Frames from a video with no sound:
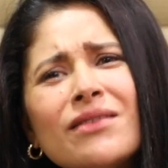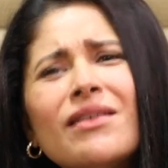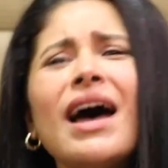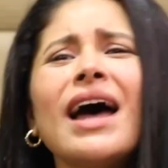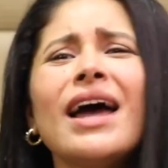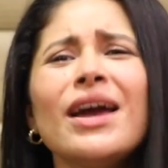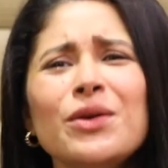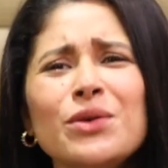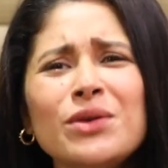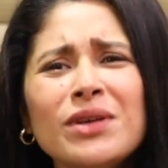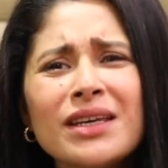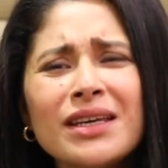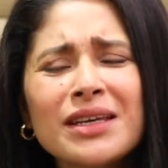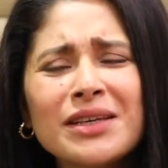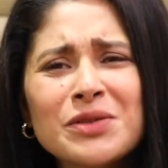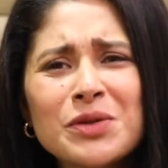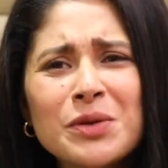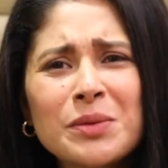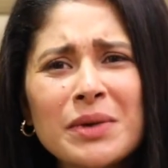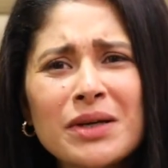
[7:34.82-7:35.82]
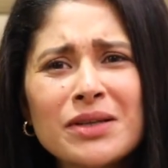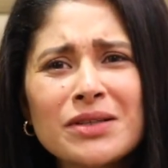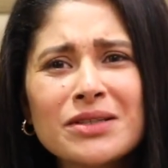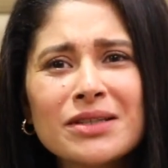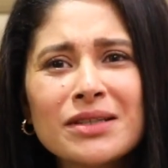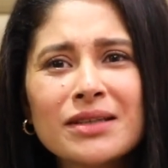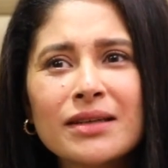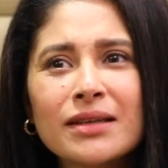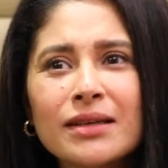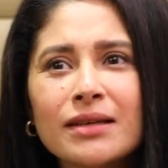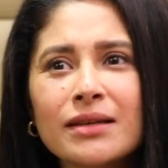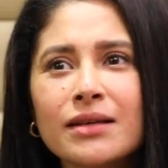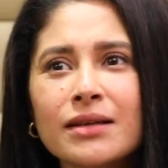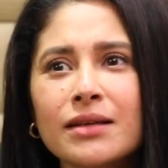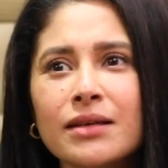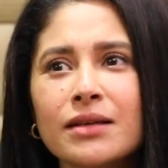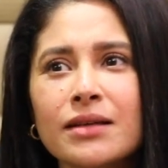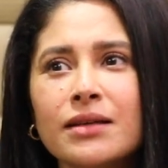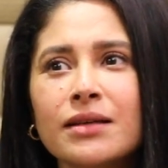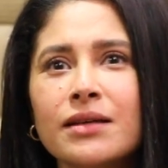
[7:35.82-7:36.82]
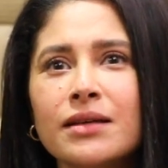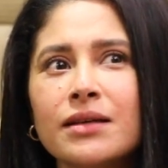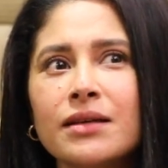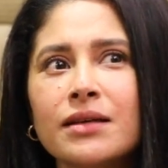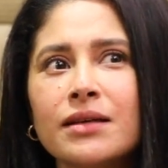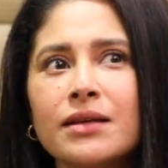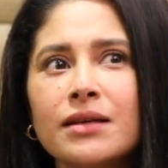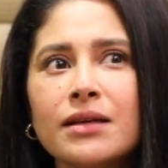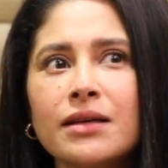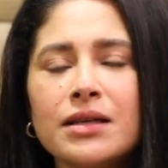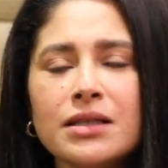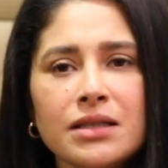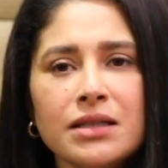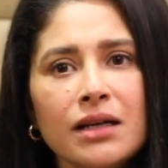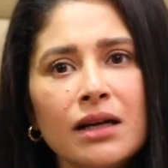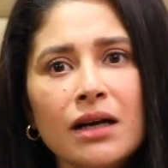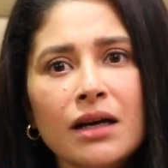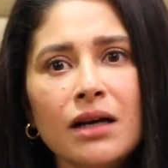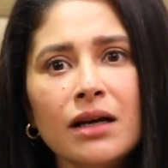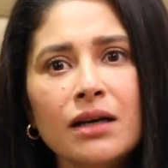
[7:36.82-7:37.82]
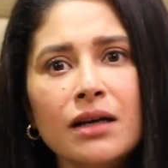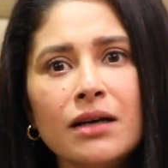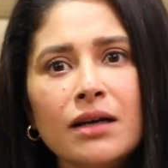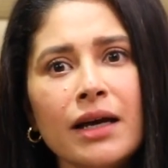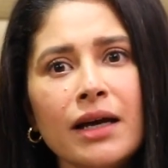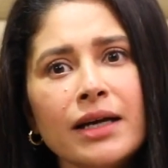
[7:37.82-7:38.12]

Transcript: why are you thinking so much? I said, huh,